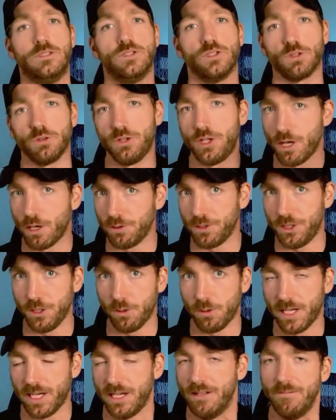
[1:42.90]
So don't
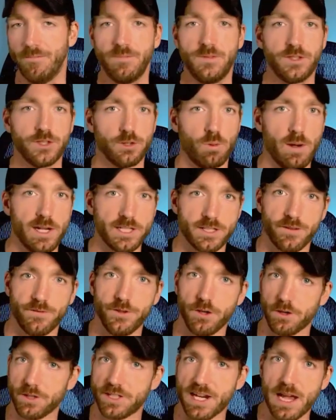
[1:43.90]
do it. It's a waste of
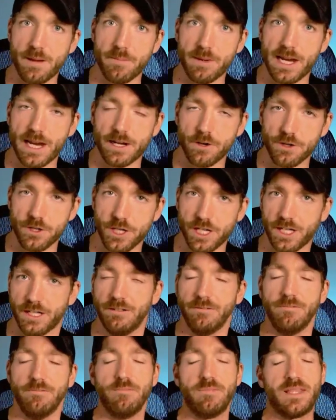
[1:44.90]
your time and energy,
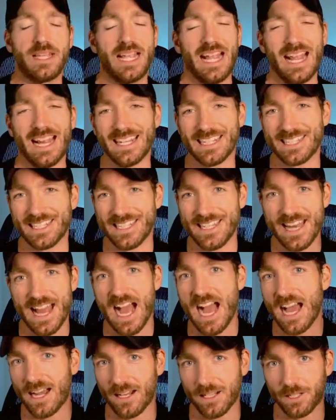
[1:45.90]
and it's
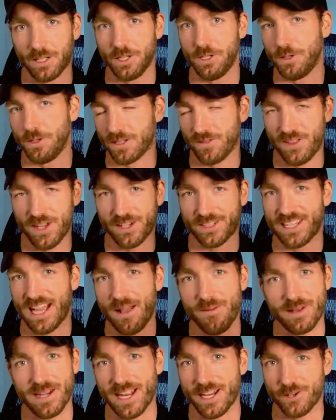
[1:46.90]
not a good use of their
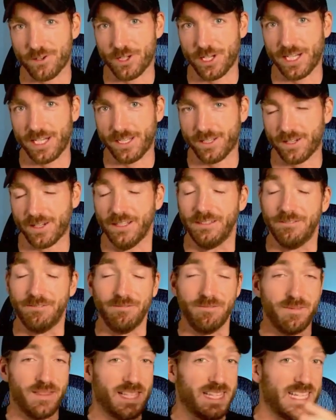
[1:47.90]
time and energy either.
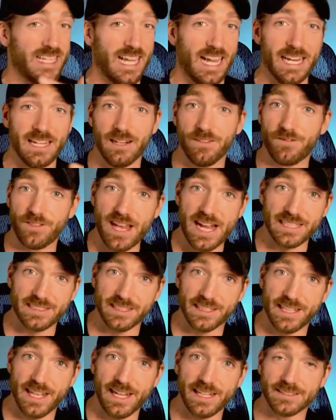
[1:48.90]
And if that's
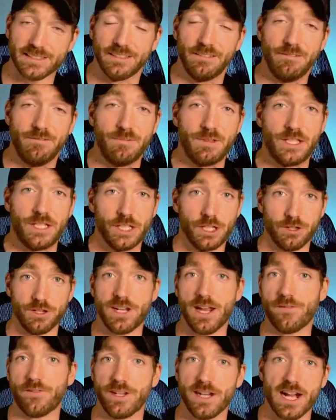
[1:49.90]
the case, you're
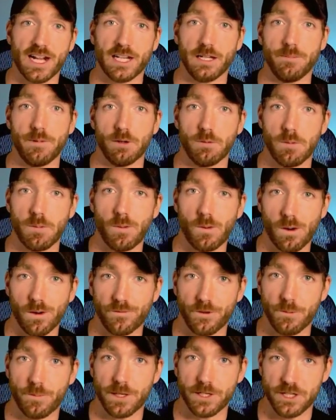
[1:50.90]
definitely not going to build rapport
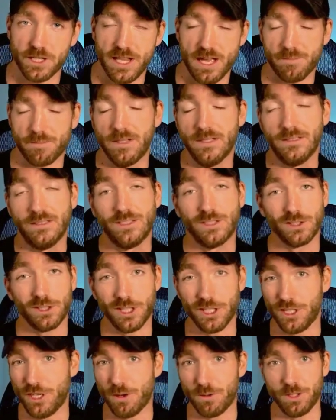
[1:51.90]
if you're pitching them. So
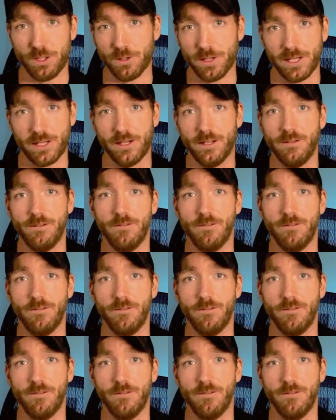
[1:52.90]
just don't do it.